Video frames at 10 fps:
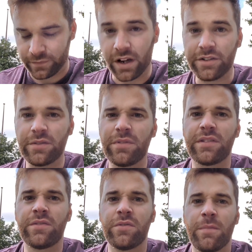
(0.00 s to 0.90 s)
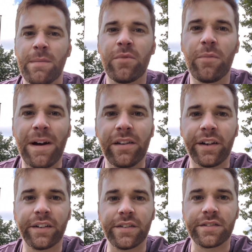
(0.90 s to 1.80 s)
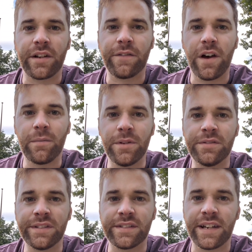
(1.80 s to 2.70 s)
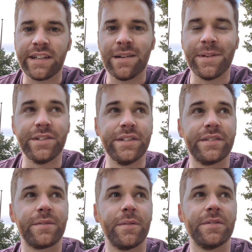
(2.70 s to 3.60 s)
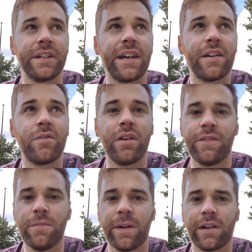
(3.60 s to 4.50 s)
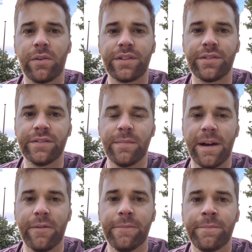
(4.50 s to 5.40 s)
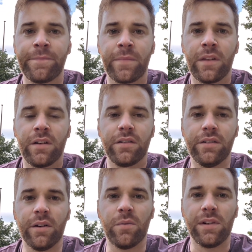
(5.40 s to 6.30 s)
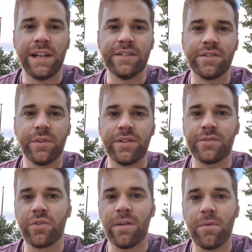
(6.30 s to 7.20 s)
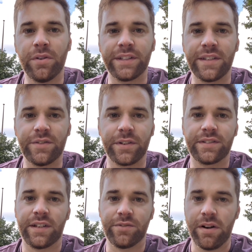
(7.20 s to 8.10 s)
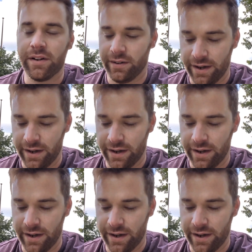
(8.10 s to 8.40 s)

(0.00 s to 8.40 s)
I just wanted to talk a bit more about like the stuff that I'm using to take the images, because I get quite a few questions about, you know, what lens do I use, tripod, etc, etc.